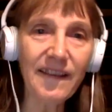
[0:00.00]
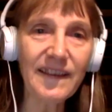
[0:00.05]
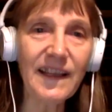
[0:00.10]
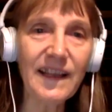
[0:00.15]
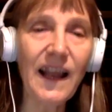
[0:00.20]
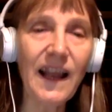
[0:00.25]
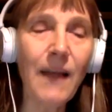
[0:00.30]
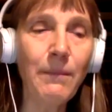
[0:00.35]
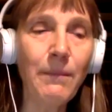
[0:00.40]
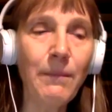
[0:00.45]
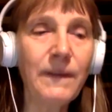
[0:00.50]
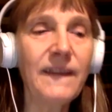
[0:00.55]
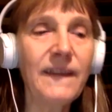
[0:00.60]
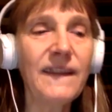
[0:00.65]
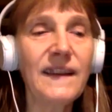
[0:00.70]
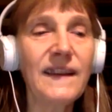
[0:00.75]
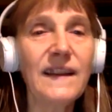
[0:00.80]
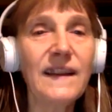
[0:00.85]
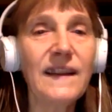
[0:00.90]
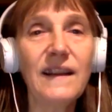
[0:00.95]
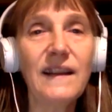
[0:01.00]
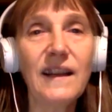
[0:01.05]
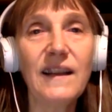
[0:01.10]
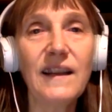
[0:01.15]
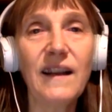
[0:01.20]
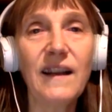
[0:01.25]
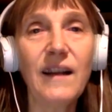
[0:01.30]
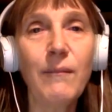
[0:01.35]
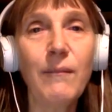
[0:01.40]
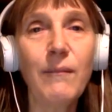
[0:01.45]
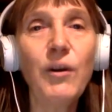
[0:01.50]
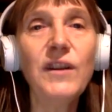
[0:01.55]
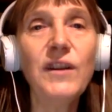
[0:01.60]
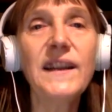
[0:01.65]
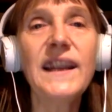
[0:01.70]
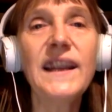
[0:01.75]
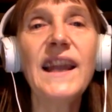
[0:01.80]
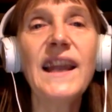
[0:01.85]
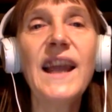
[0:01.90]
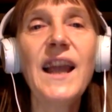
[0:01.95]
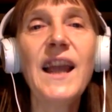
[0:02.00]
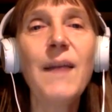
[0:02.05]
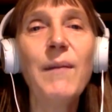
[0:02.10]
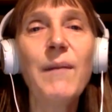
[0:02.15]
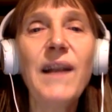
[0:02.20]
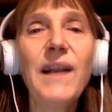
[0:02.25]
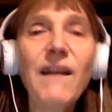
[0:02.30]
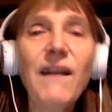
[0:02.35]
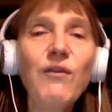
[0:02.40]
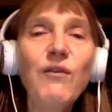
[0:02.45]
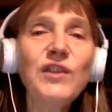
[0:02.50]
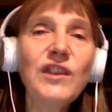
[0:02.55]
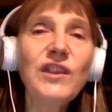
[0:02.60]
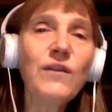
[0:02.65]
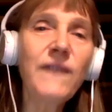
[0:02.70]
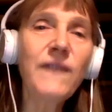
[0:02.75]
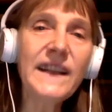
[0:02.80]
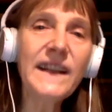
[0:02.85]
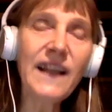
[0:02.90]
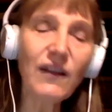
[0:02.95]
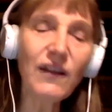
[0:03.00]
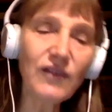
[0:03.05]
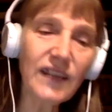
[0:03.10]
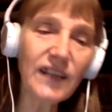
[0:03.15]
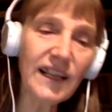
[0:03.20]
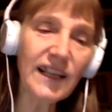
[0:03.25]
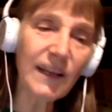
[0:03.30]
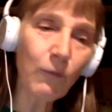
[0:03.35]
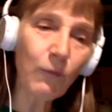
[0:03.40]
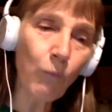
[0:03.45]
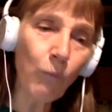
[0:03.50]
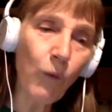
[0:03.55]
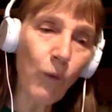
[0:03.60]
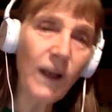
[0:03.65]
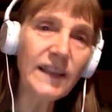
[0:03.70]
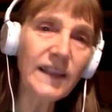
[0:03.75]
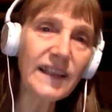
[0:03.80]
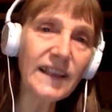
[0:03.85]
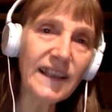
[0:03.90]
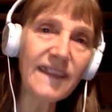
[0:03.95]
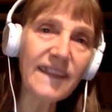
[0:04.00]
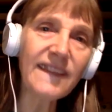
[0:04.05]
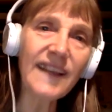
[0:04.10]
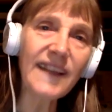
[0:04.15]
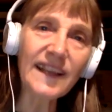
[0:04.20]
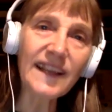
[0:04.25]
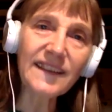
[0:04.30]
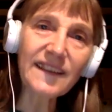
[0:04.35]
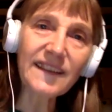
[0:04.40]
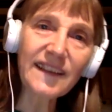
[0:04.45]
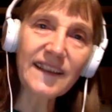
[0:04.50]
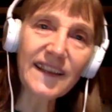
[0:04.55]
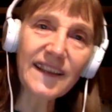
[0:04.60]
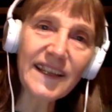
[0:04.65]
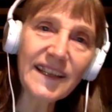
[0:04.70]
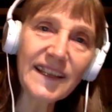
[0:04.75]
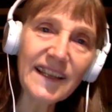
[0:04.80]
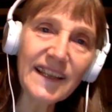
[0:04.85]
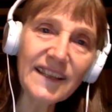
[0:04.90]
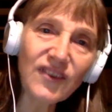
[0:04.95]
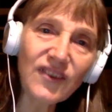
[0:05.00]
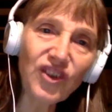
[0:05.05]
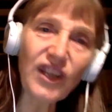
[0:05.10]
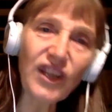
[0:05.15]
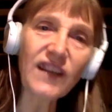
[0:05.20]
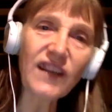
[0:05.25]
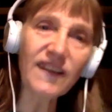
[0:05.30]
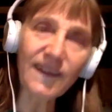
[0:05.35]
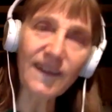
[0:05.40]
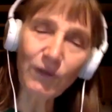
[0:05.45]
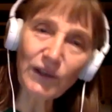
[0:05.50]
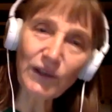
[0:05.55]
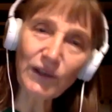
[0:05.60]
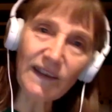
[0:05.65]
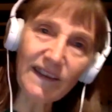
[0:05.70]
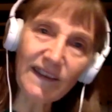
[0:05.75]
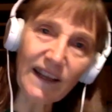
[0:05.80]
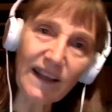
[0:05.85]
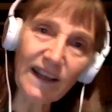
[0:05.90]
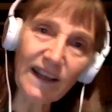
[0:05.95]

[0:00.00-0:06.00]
that happens in her body. But I wanted to find out really what is that thing that triggers, what is that